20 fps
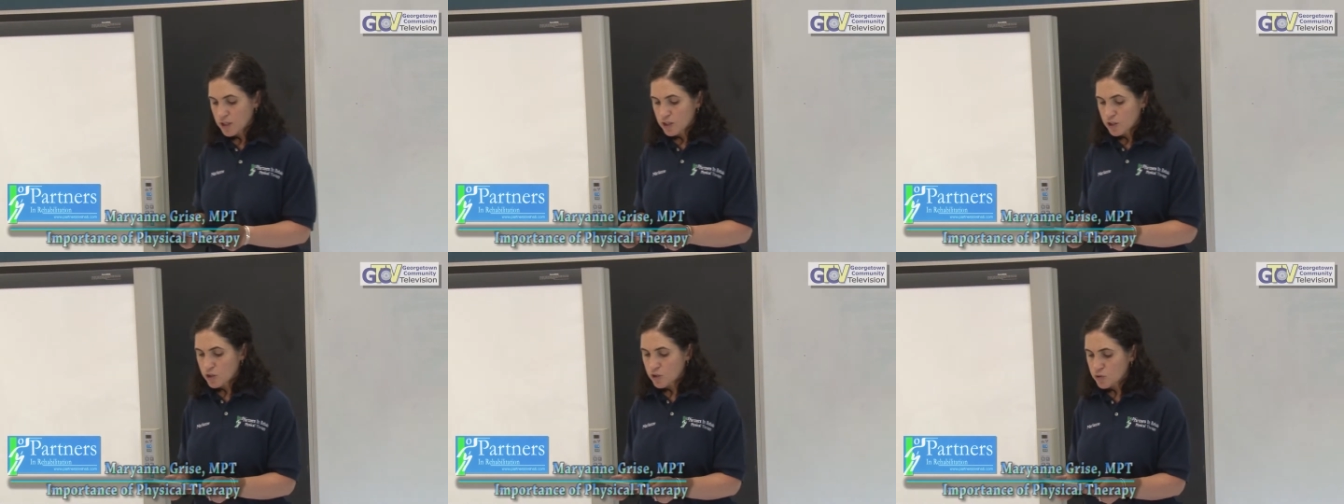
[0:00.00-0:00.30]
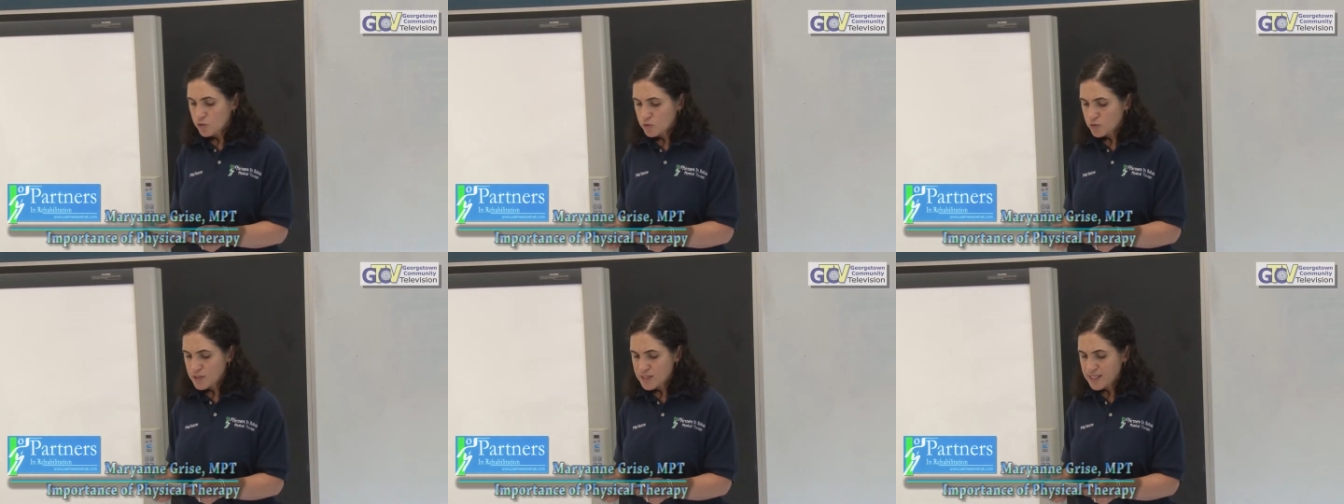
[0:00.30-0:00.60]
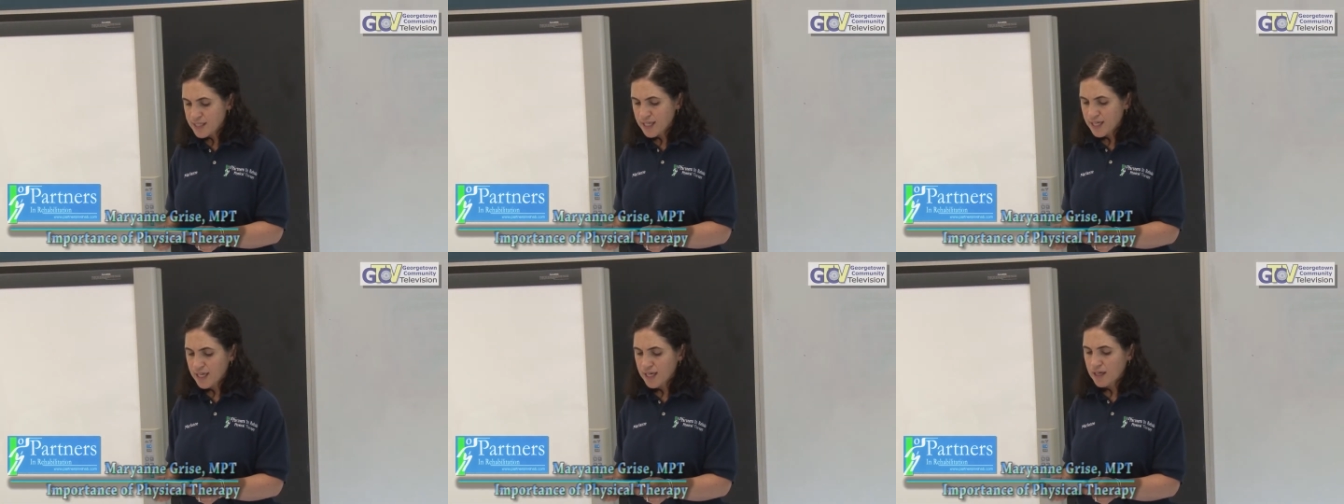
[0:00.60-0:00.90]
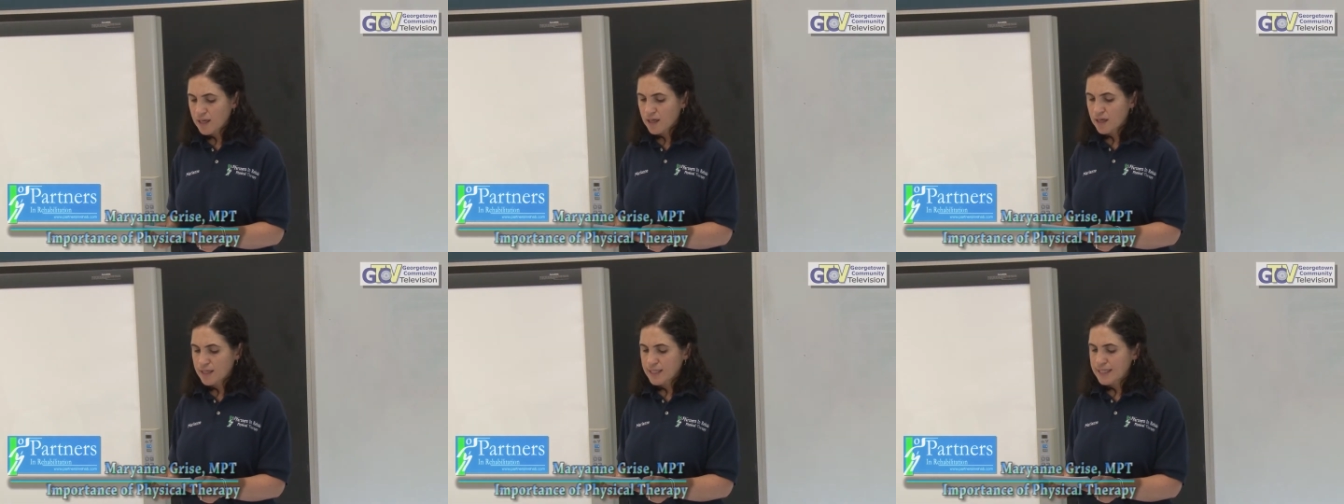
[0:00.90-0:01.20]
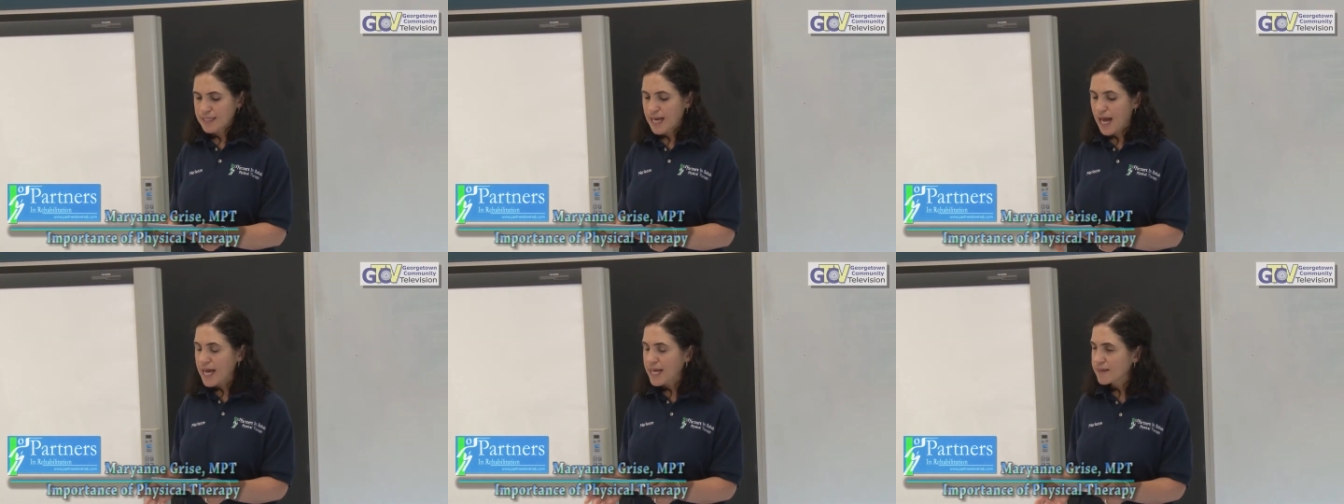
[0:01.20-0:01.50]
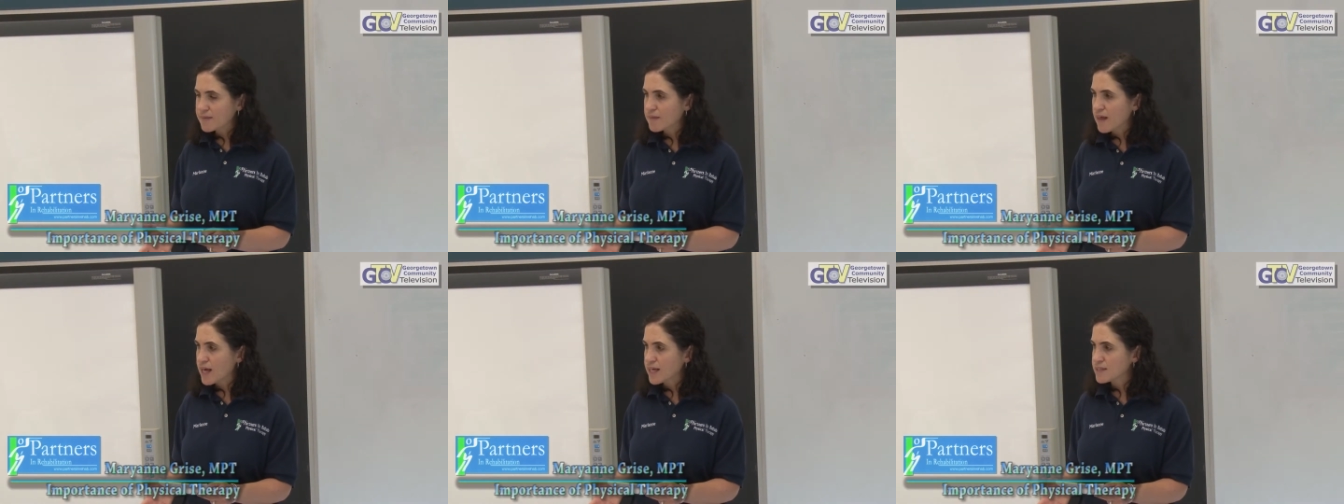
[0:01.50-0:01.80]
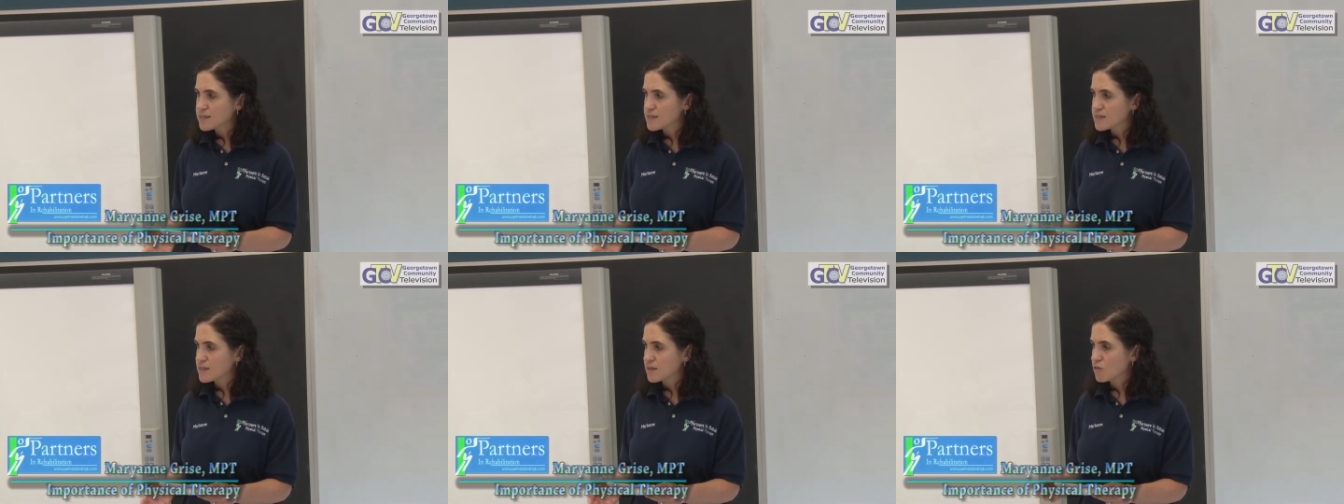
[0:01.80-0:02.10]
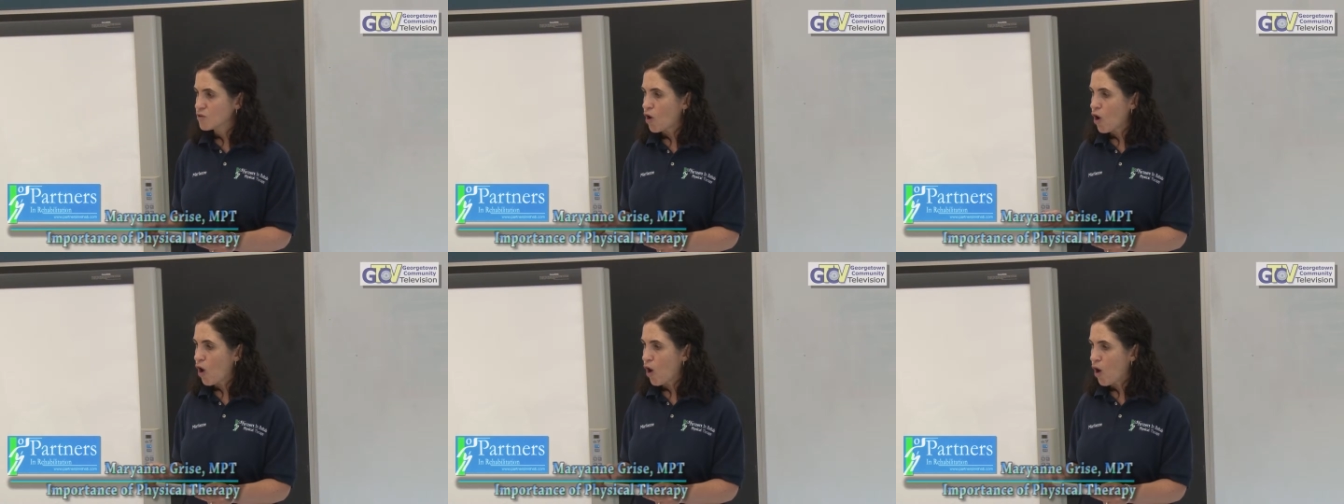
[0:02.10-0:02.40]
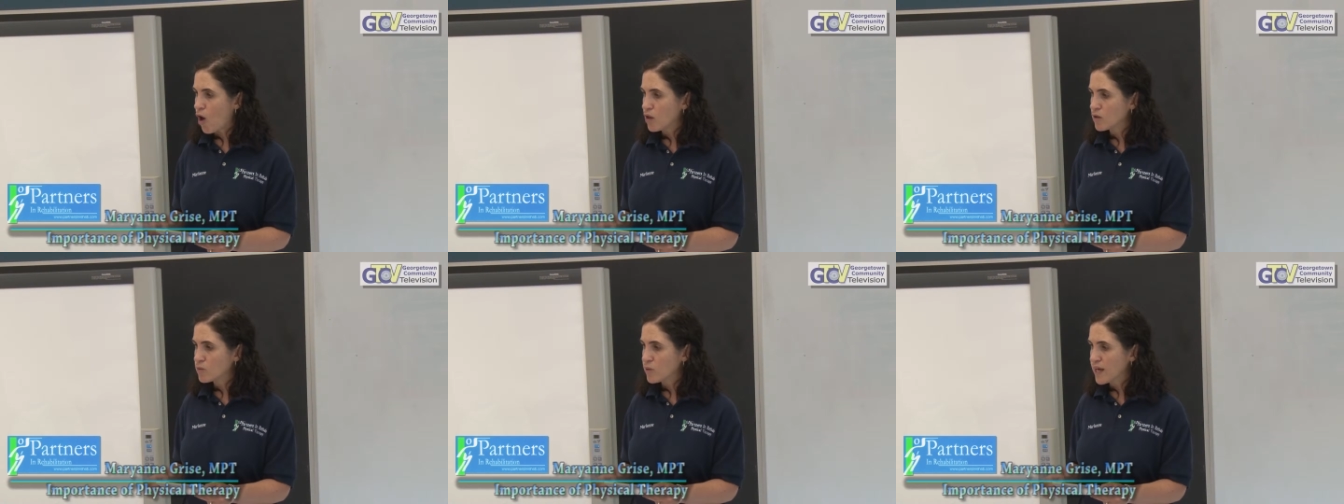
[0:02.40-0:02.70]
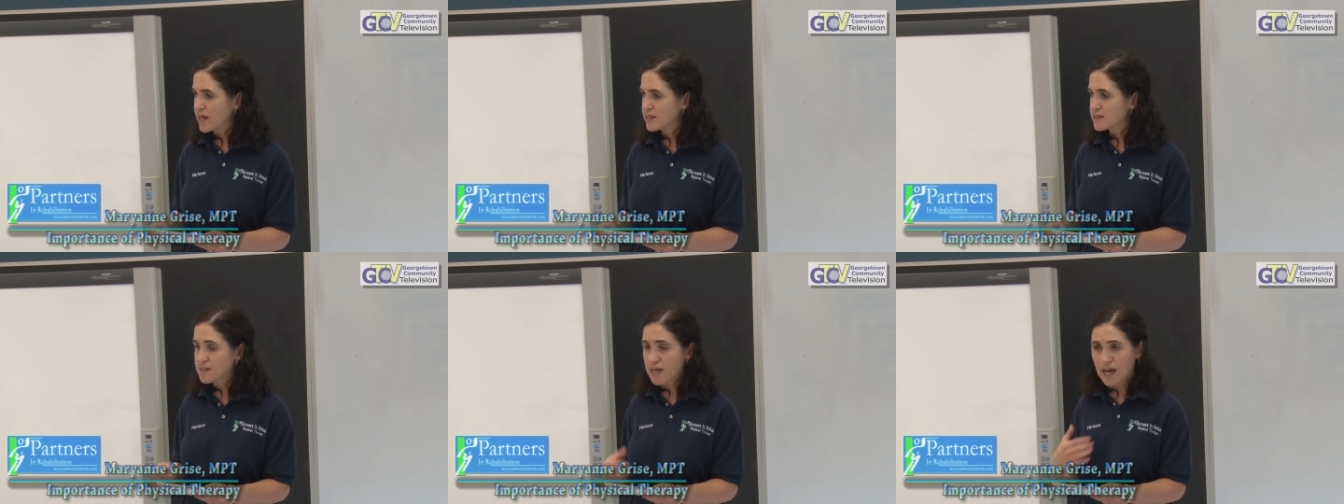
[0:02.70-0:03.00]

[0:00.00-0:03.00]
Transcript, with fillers: Using night lights in the hallways,